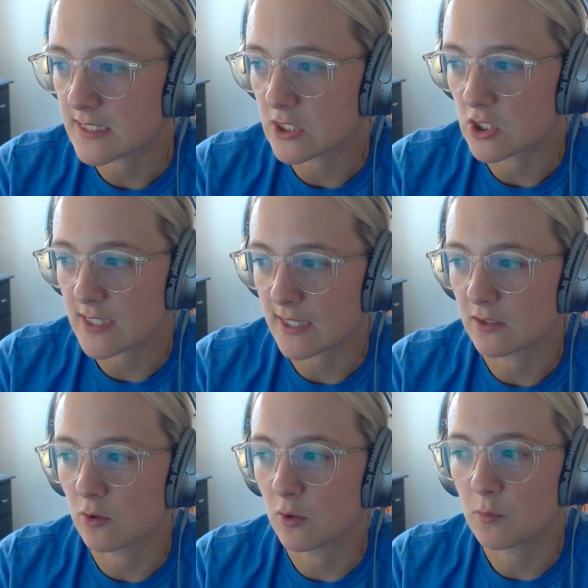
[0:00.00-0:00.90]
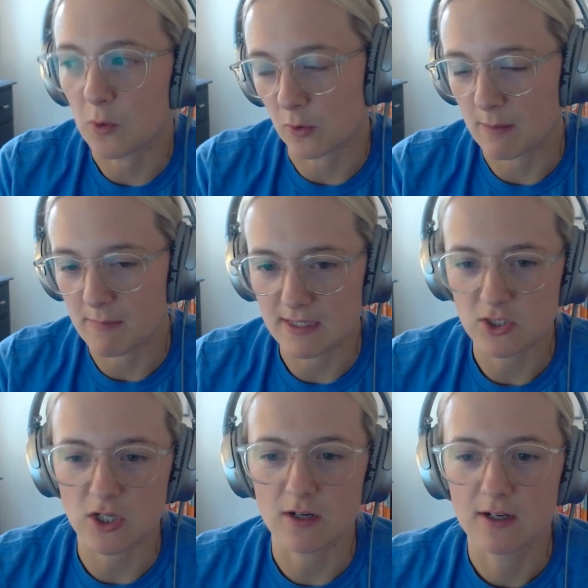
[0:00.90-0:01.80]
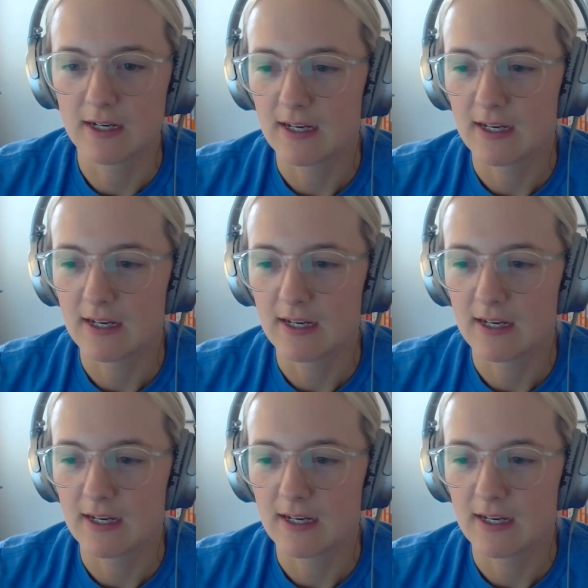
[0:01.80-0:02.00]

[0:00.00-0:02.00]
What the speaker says: senior technical program manager.